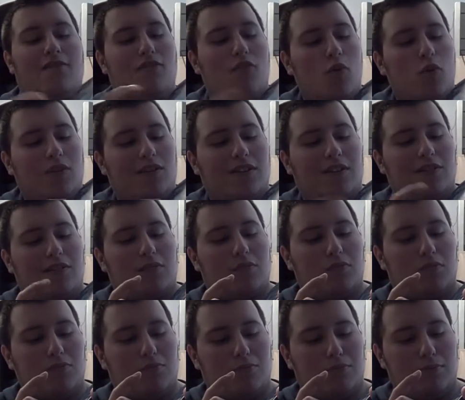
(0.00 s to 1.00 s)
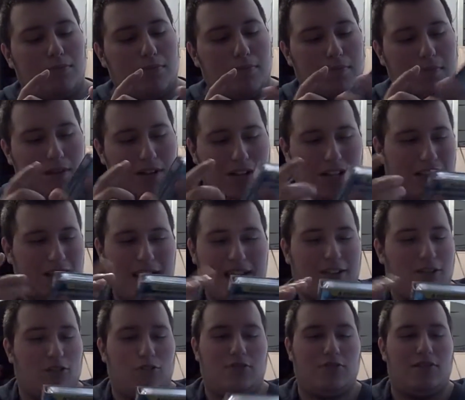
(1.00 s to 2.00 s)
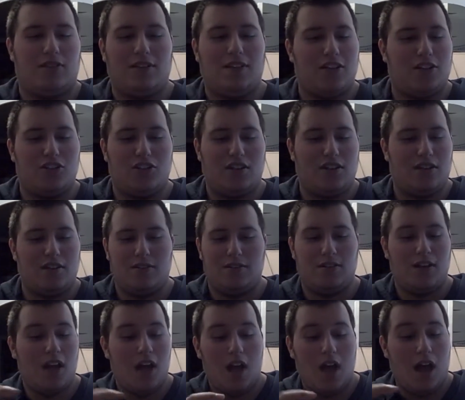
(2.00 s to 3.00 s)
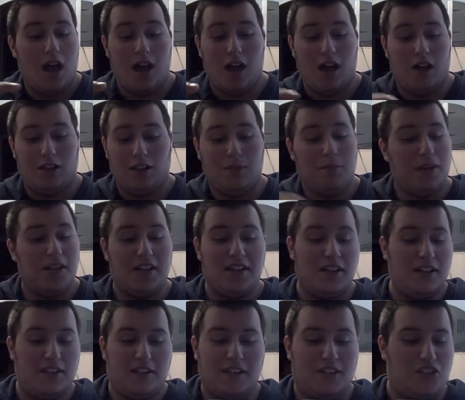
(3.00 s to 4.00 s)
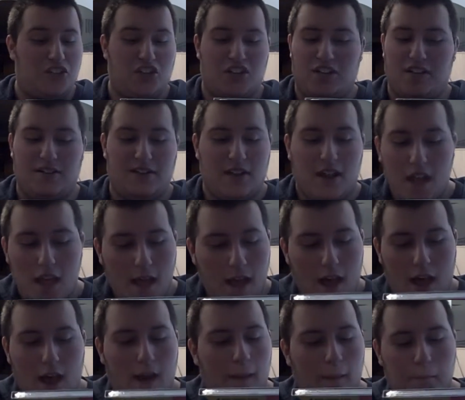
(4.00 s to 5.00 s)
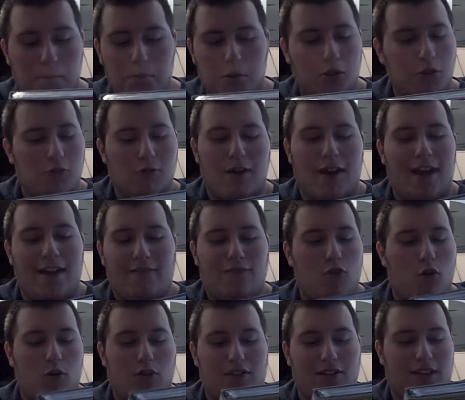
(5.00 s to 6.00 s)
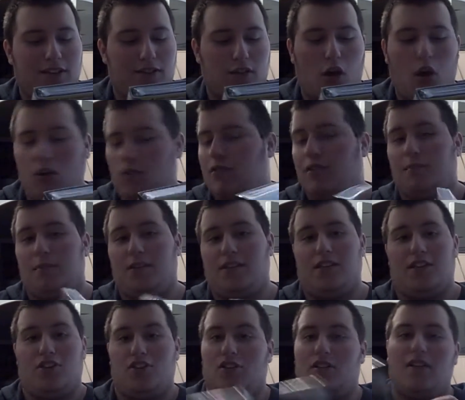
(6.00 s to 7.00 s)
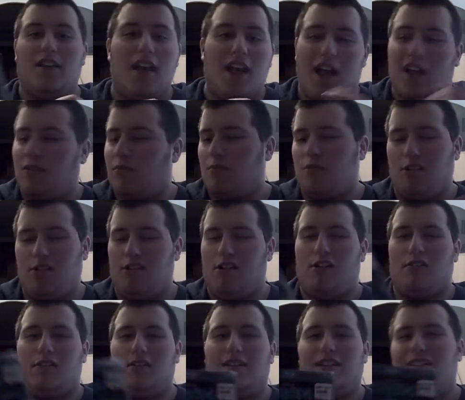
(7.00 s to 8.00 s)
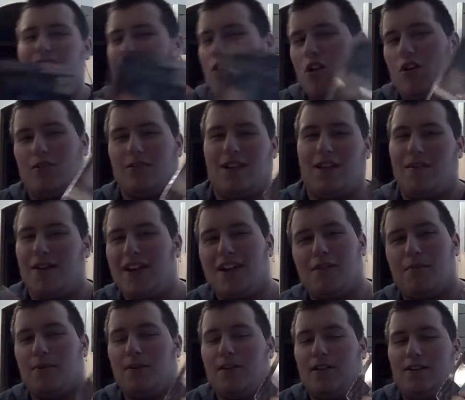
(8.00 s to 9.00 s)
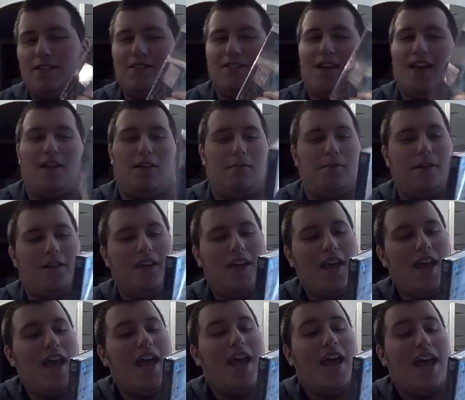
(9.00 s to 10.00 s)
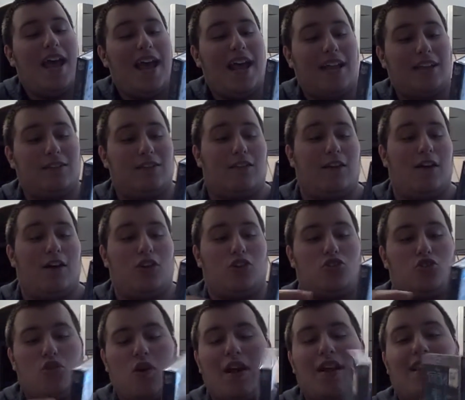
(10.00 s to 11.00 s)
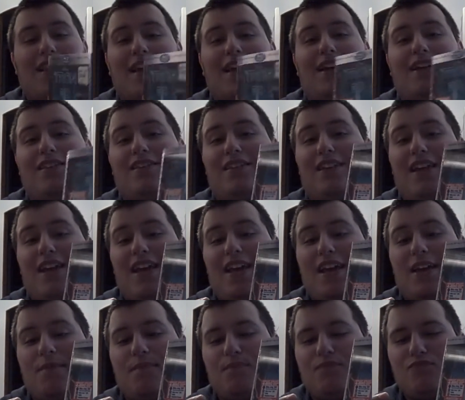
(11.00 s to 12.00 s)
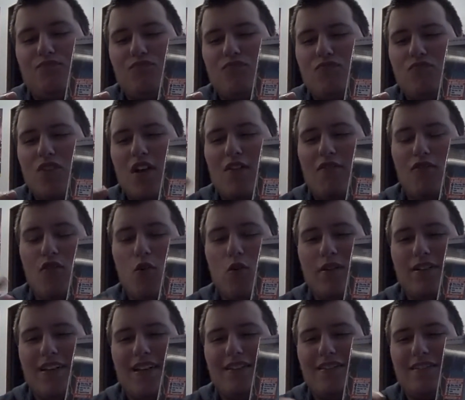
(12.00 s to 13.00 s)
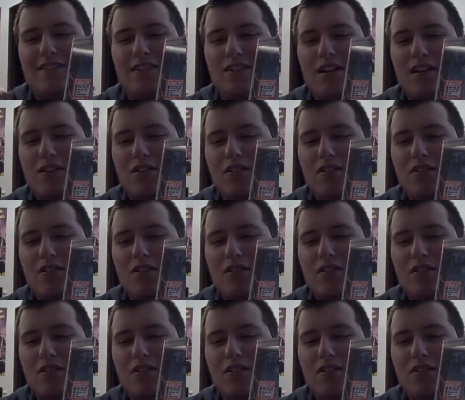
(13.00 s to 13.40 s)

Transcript: 4-disc collector's edition, limited edition, Blu-ray 4-disc awesome edition. That's what I'm going to call it. That's a long name. I ain't going to put it in the title, but it's the Tron Legacy 4-disc